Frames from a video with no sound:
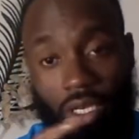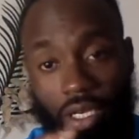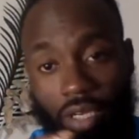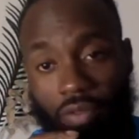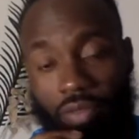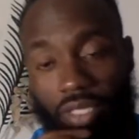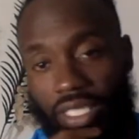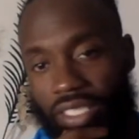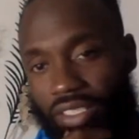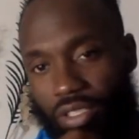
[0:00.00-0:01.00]
Everybody
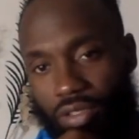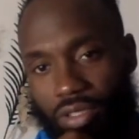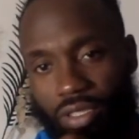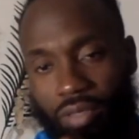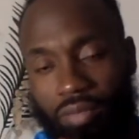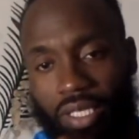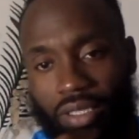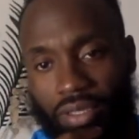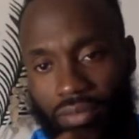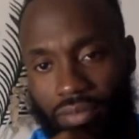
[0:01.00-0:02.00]
had to cross the mud.
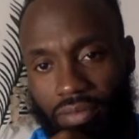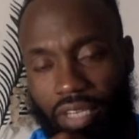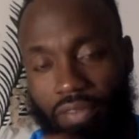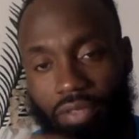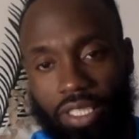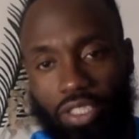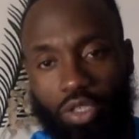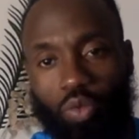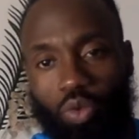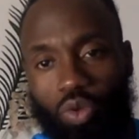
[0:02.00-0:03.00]
Everyone had to
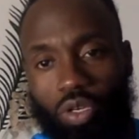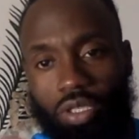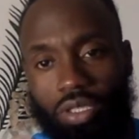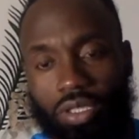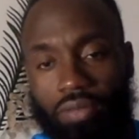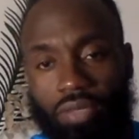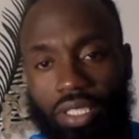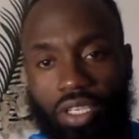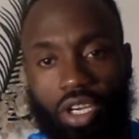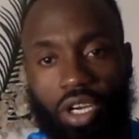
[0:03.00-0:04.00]
walk onto the mud.
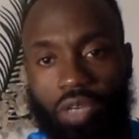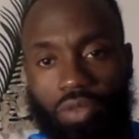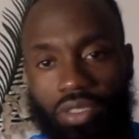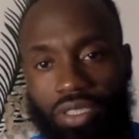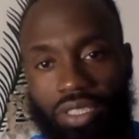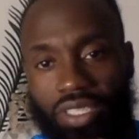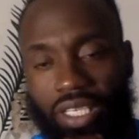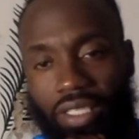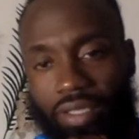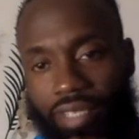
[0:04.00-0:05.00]
The car wasn't going to
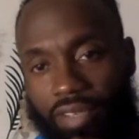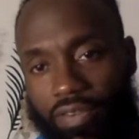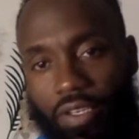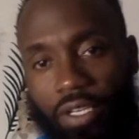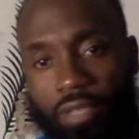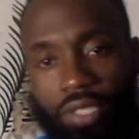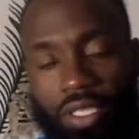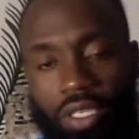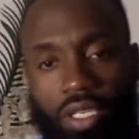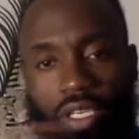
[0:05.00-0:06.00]
take them that far.
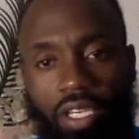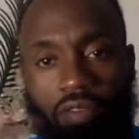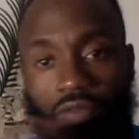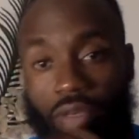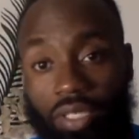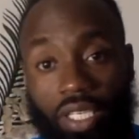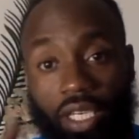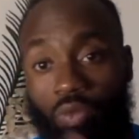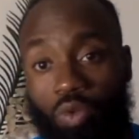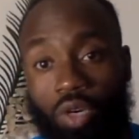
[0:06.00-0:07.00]
Everyone
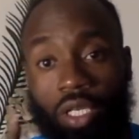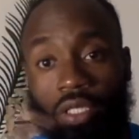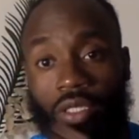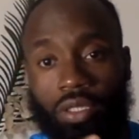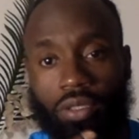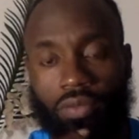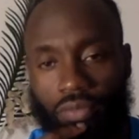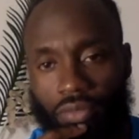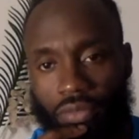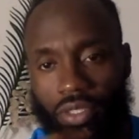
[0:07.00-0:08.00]
became one.
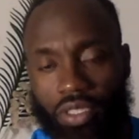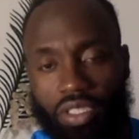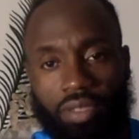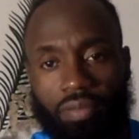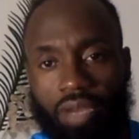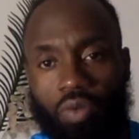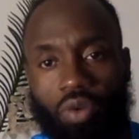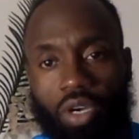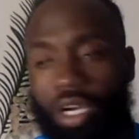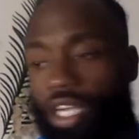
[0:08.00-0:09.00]
It didn't matter what
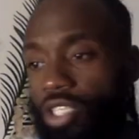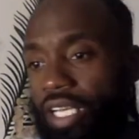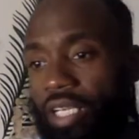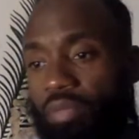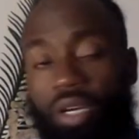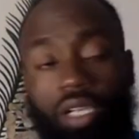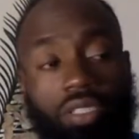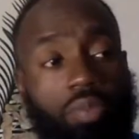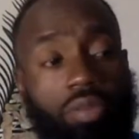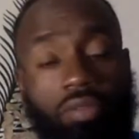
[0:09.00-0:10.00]
car you had parked
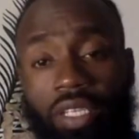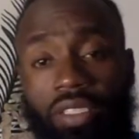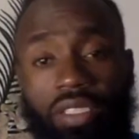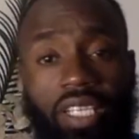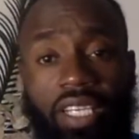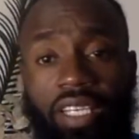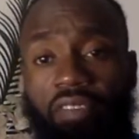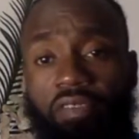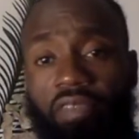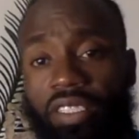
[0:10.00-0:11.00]
up around the side, how
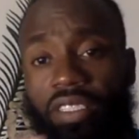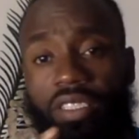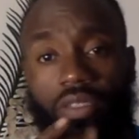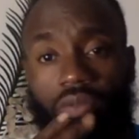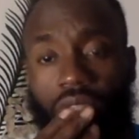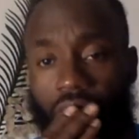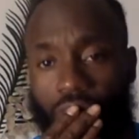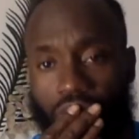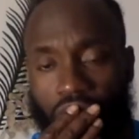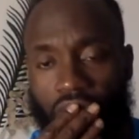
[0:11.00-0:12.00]
fancy it was.
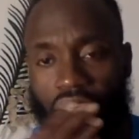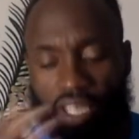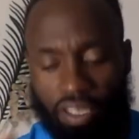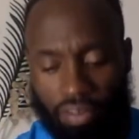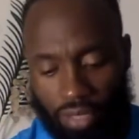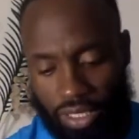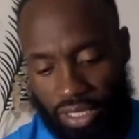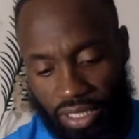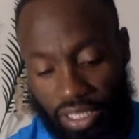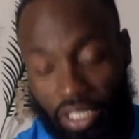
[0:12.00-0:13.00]
Everyone had
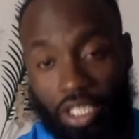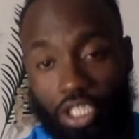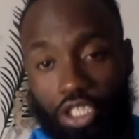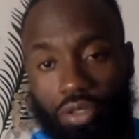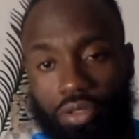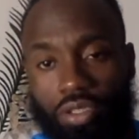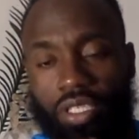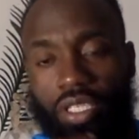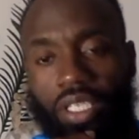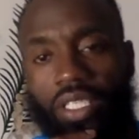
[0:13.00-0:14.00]
to get their shoes
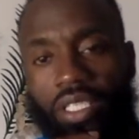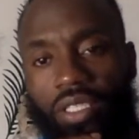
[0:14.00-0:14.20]
dirty.